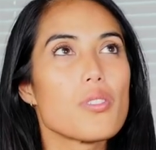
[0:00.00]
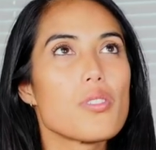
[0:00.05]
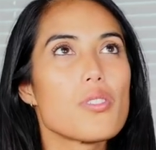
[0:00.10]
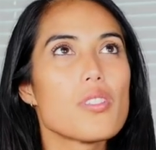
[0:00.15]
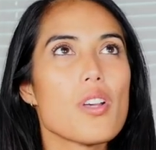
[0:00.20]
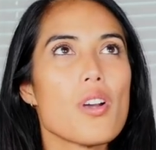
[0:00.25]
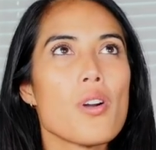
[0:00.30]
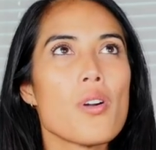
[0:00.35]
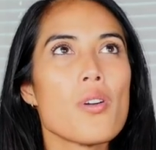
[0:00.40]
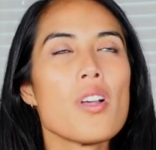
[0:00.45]

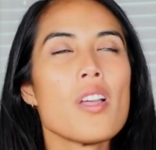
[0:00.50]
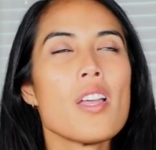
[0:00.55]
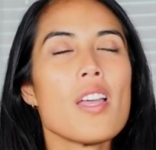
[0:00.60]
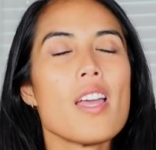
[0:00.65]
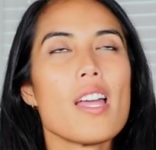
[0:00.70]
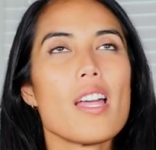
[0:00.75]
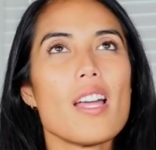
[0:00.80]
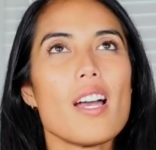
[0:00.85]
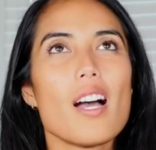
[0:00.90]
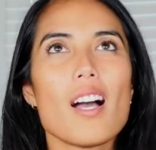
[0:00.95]
So
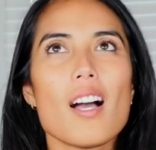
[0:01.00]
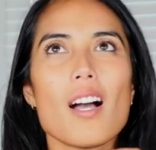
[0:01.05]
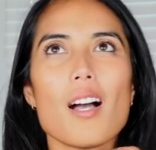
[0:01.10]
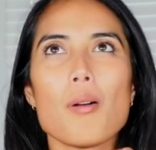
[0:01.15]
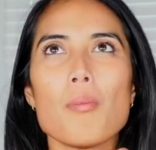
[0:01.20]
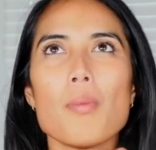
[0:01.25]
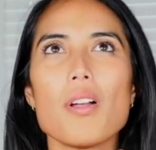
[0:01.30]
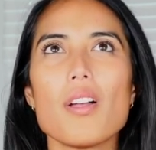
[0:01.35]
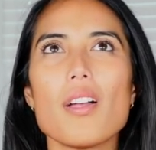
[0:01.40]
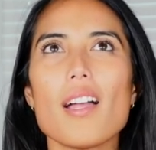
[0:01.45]

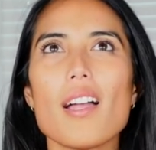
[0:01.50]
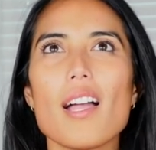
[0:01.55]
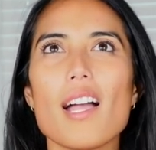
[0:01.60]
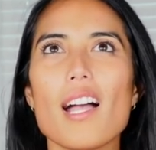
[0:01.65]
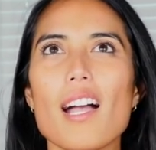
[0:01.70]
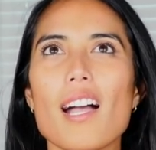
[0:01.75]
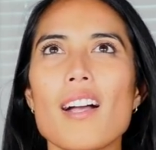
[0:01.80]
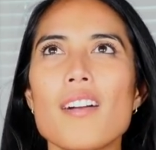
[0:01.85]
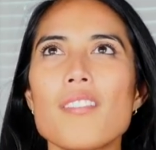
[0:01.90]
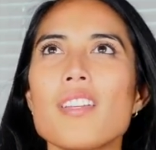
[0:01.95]

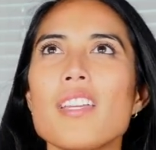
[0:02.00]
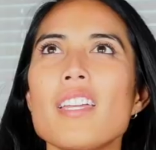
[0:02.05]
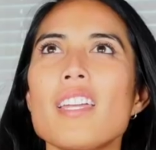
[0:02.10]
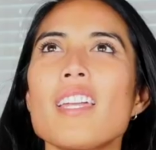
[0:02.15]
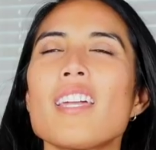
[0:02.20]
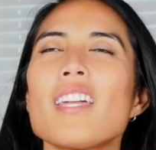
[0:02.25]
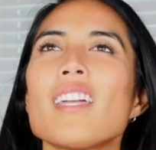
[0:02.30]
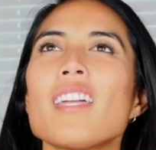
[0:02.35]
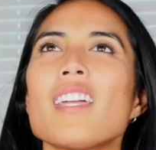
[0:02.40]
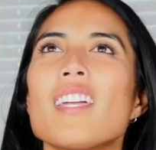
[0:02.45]

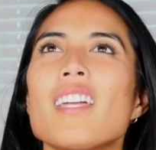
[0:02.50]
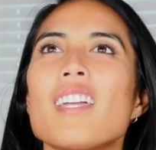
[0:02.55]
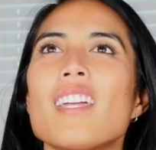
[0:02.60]
having